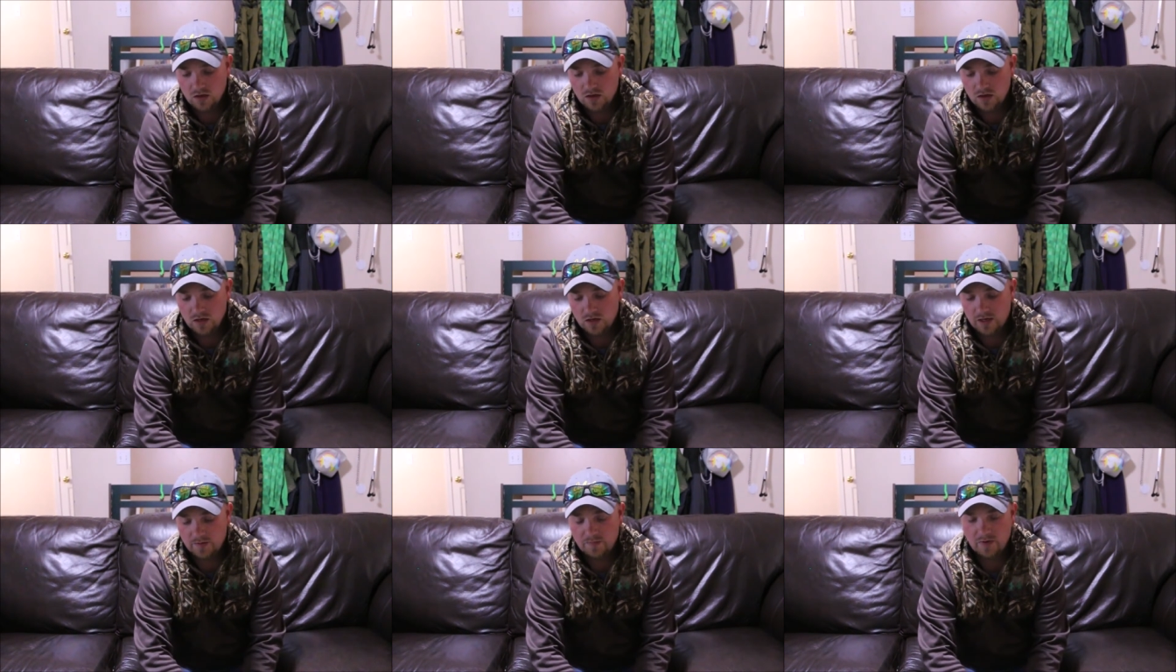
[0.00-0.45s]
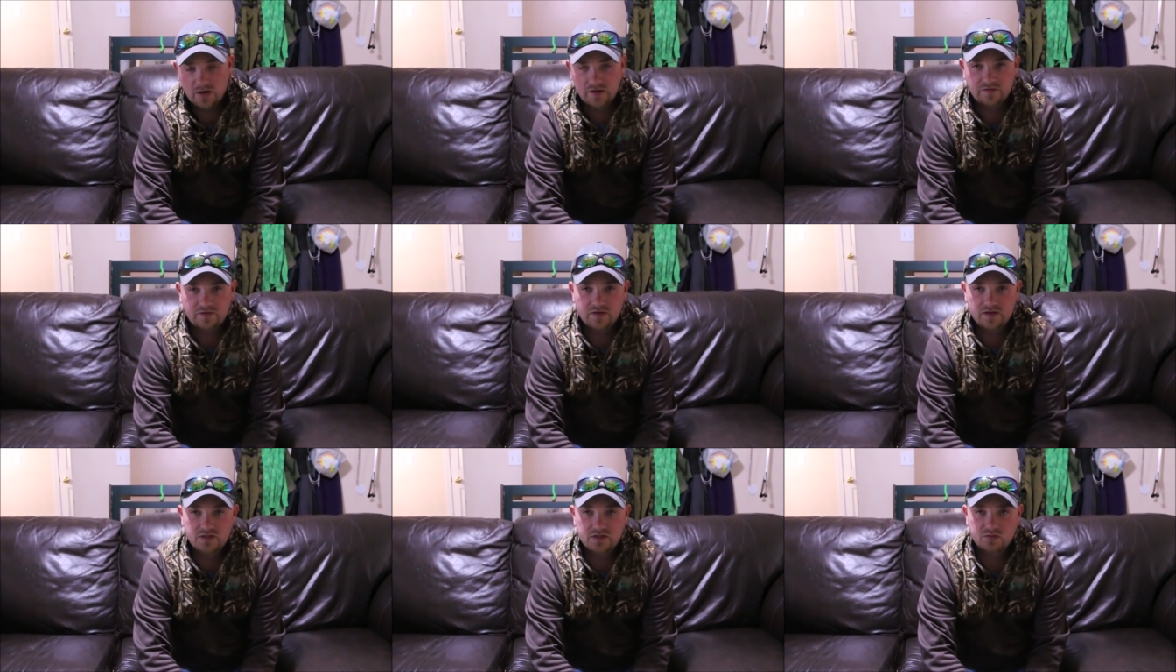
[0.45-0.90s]
I
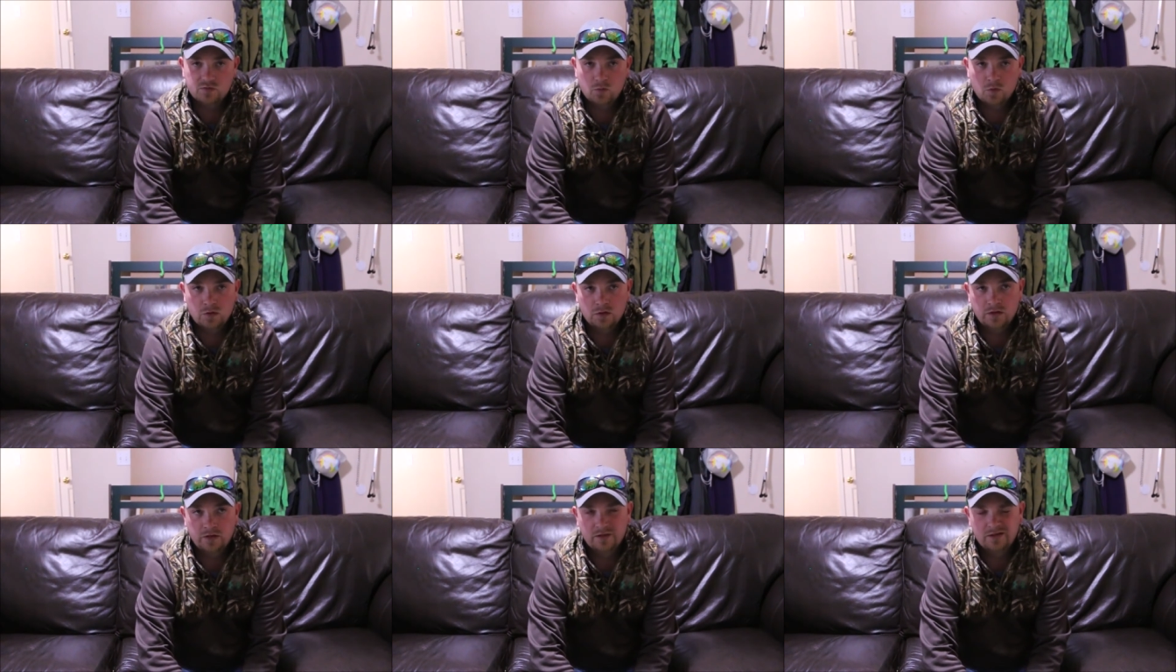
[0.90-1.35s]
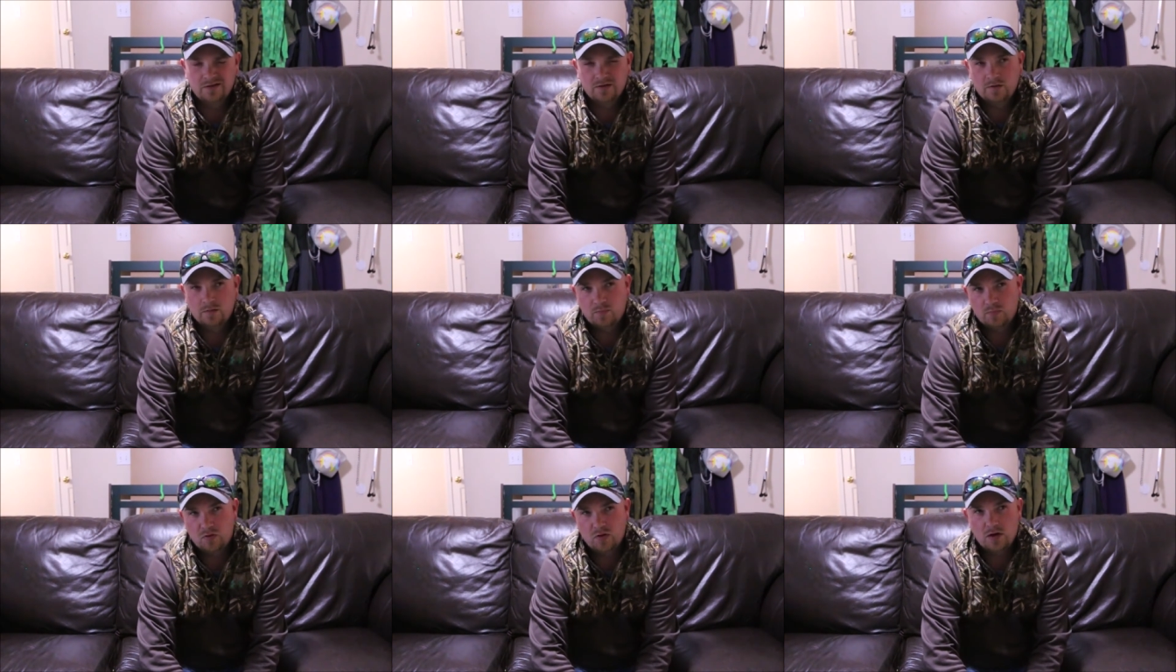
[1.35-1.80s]
bought this one
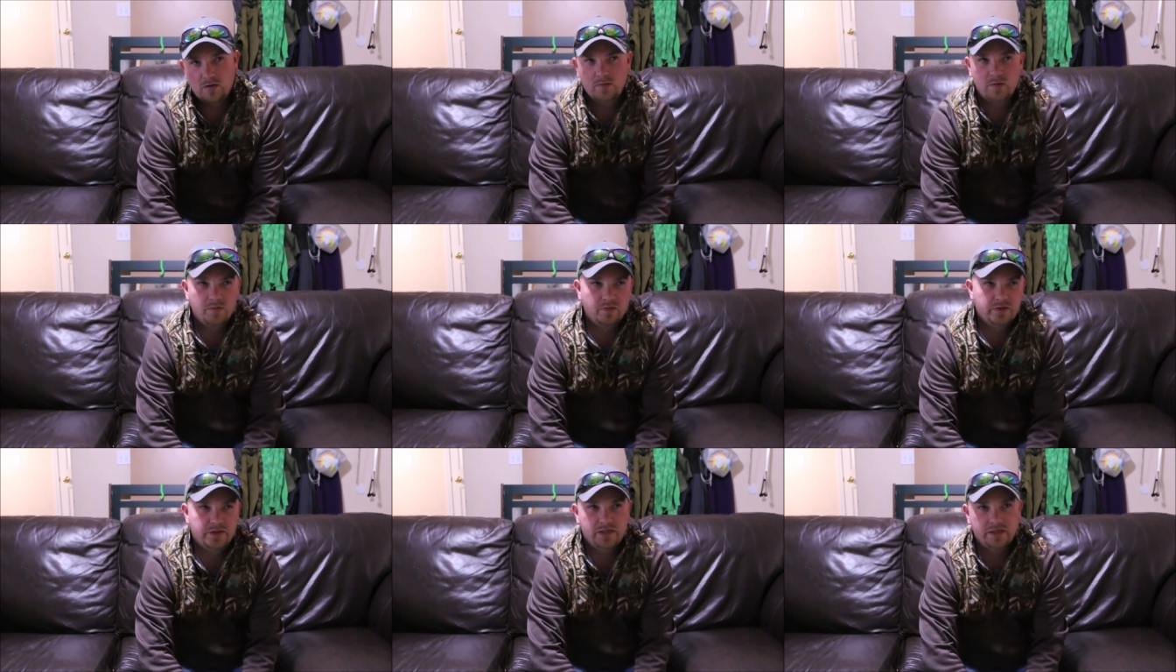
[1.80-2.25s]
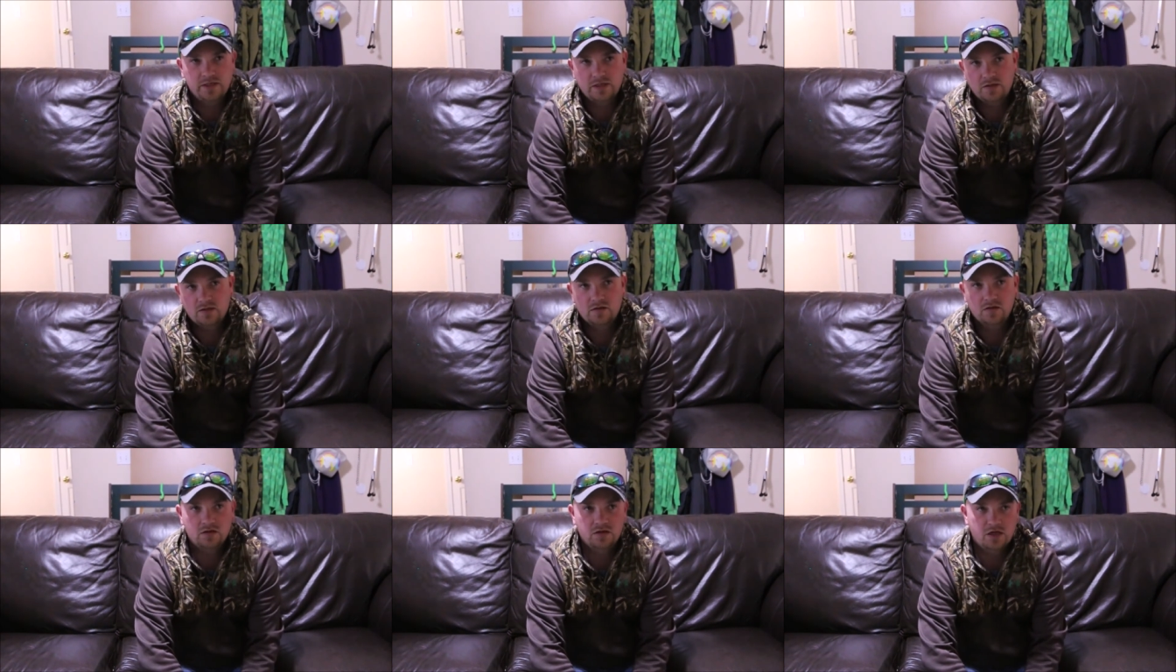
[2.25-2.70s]
probably
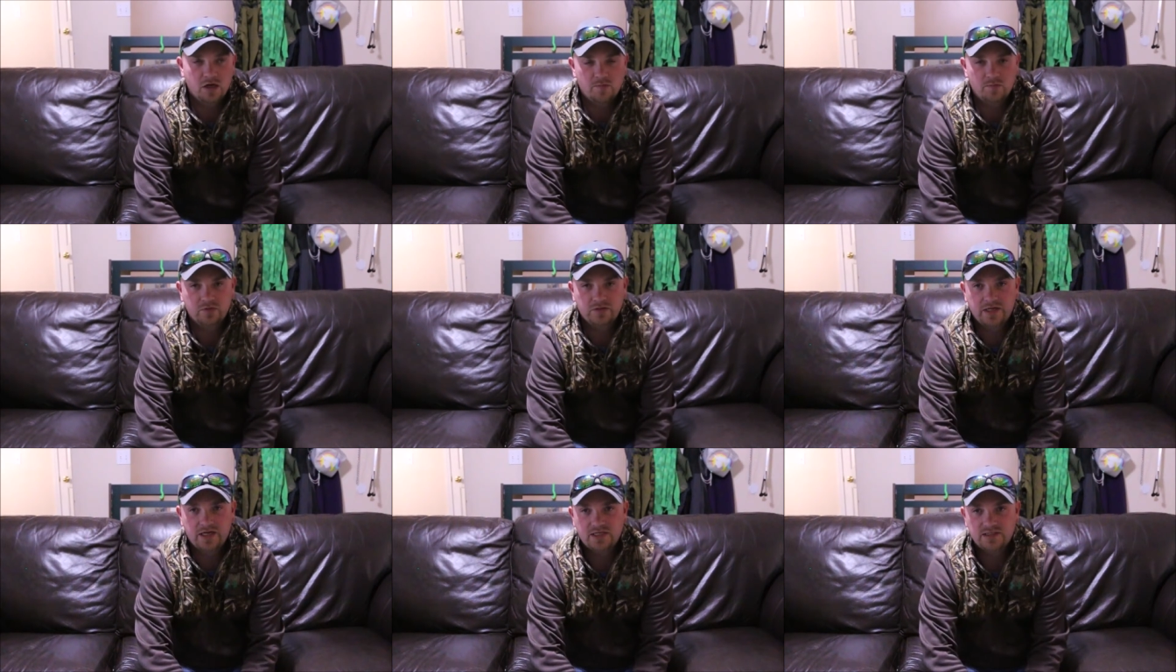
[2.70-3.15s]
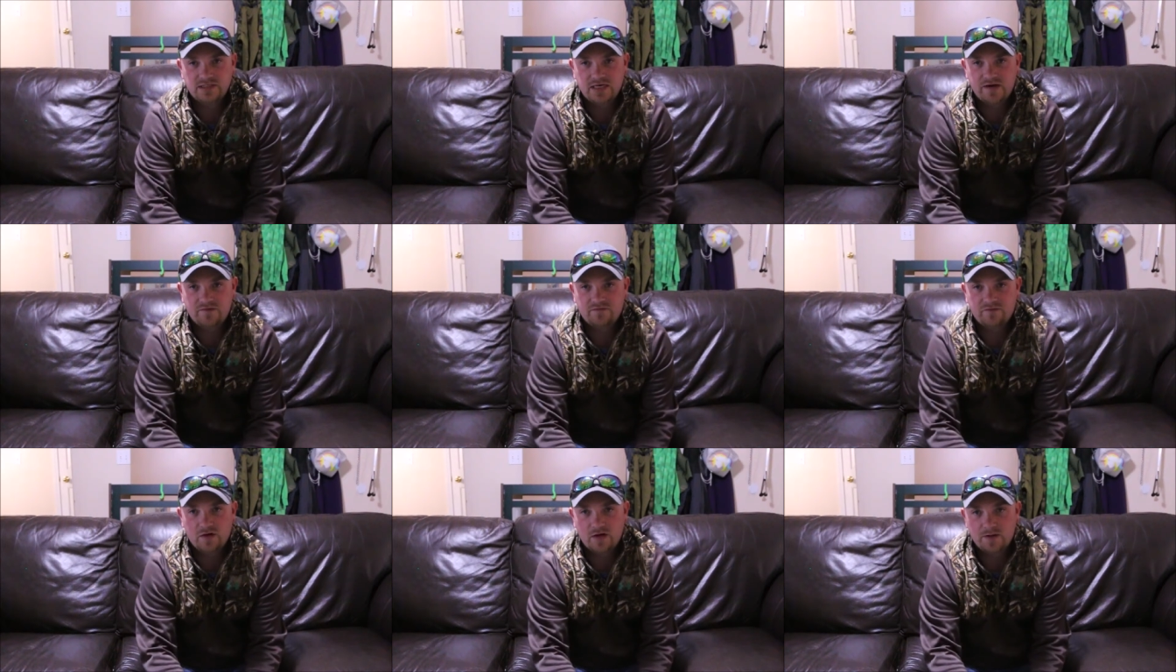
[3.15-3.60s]
a couple days
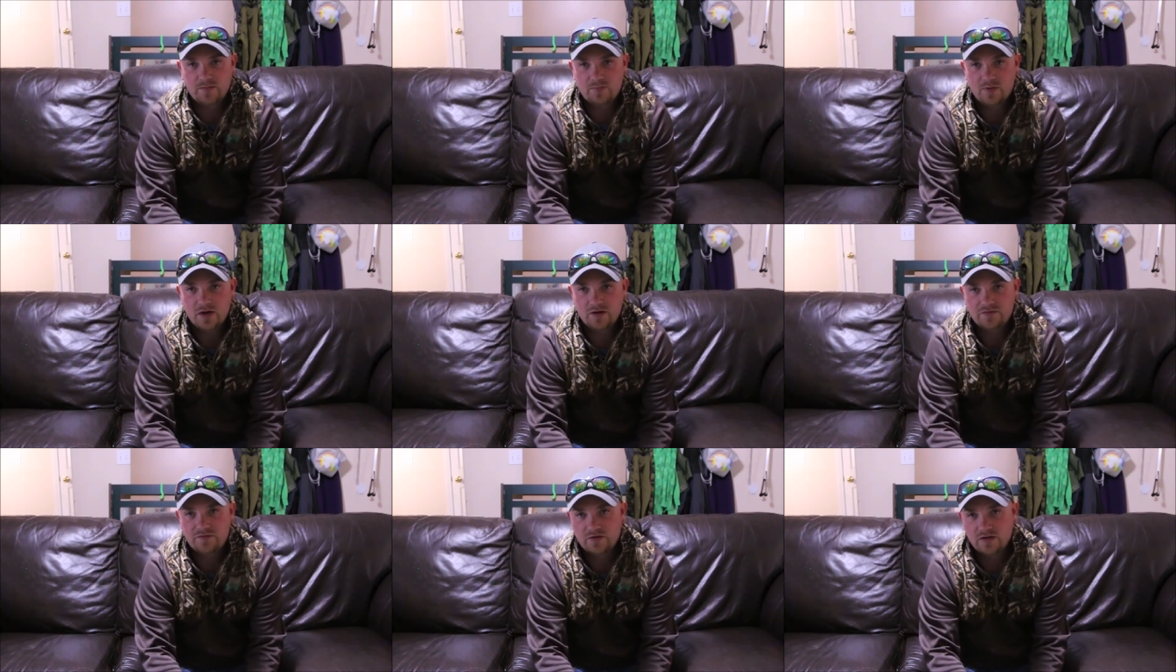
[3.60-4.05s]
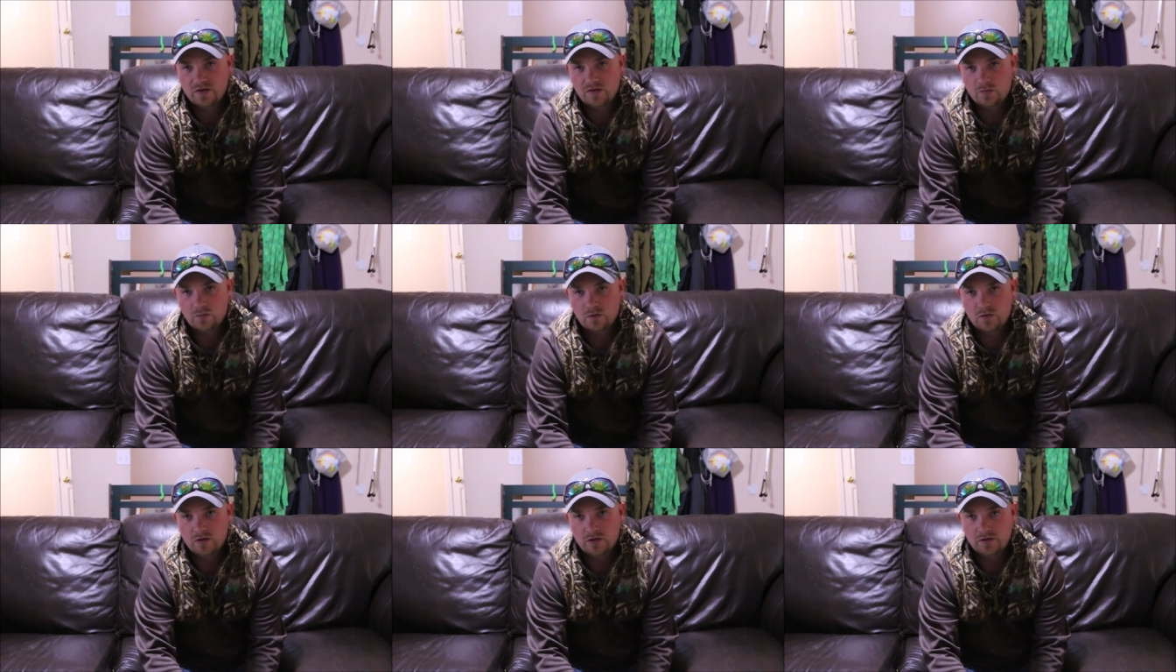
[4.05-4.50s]
after I bought the other
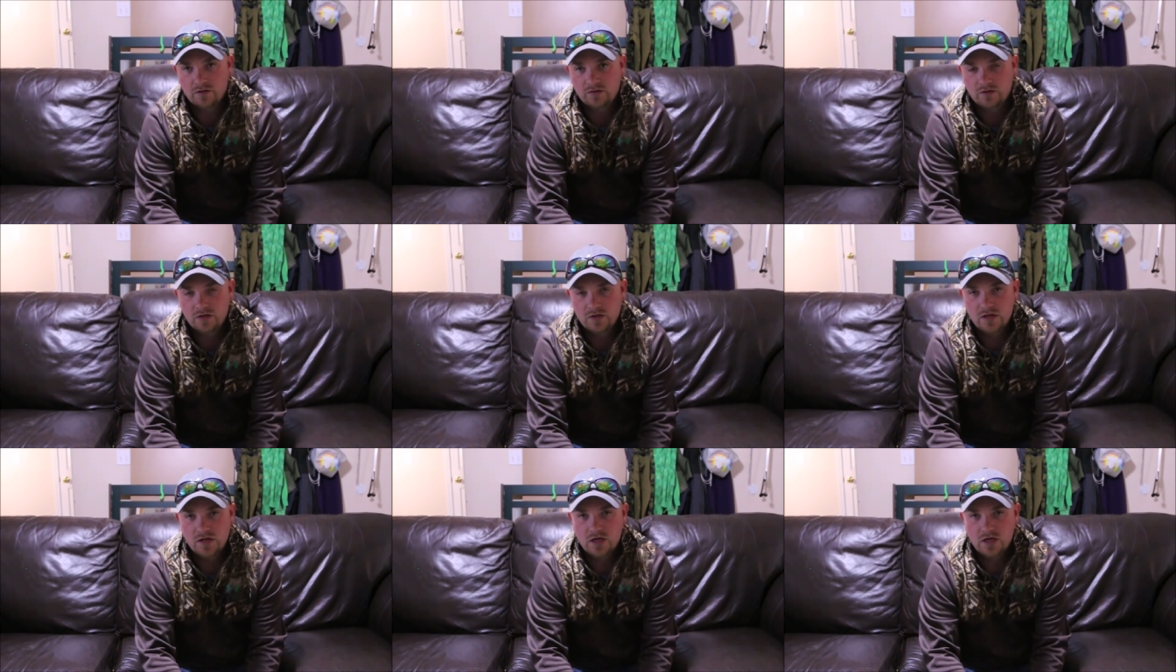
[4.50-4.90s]
one,